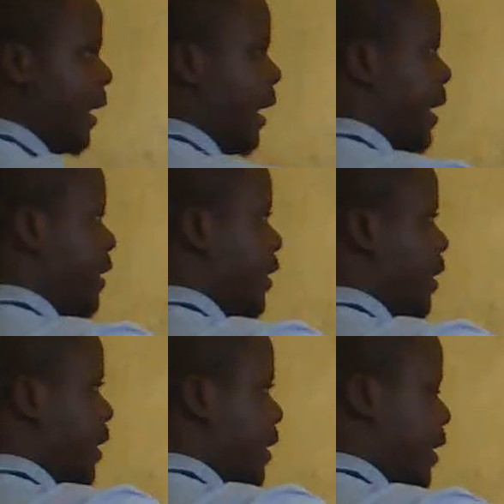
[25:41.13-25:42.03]
and
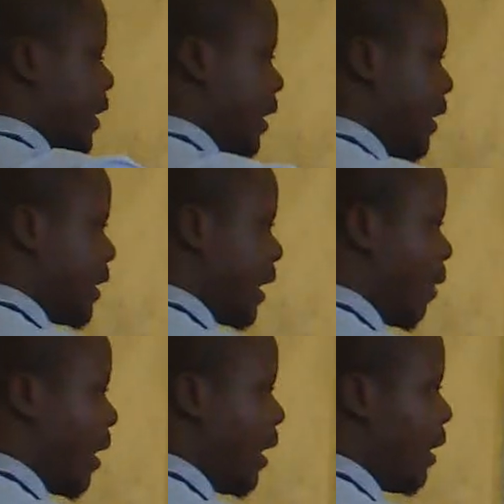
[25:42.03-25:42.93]
this is
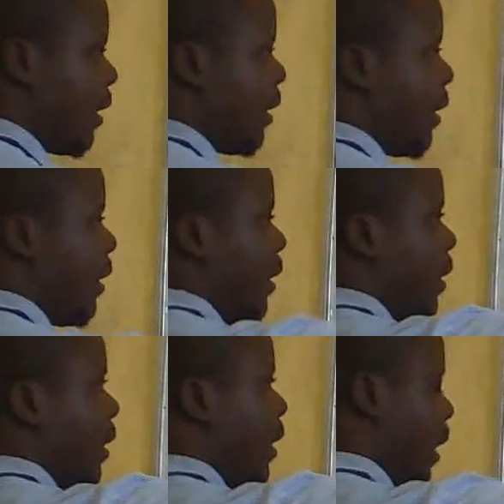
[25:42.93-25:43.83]
our
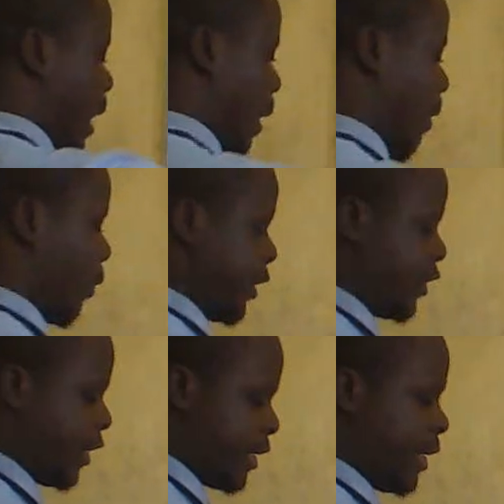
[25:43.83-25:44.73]

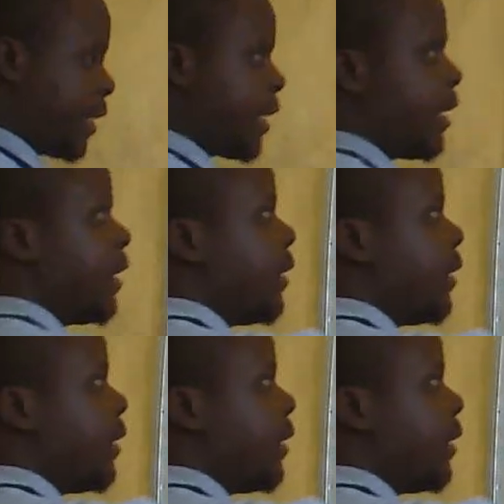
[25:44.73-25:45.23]
quadratic.